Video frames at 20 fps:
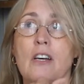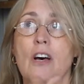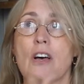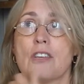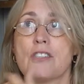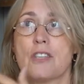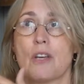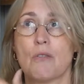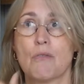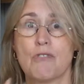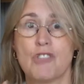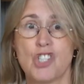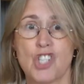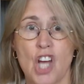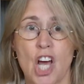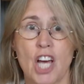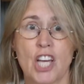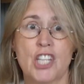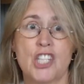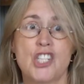Also
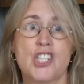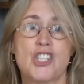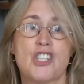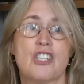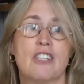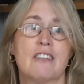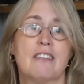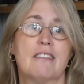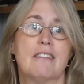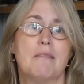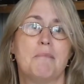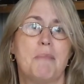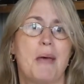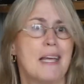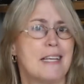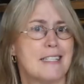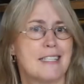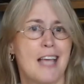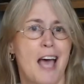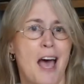Judge,
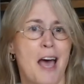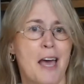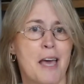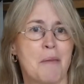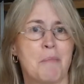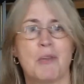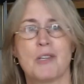Bedtime,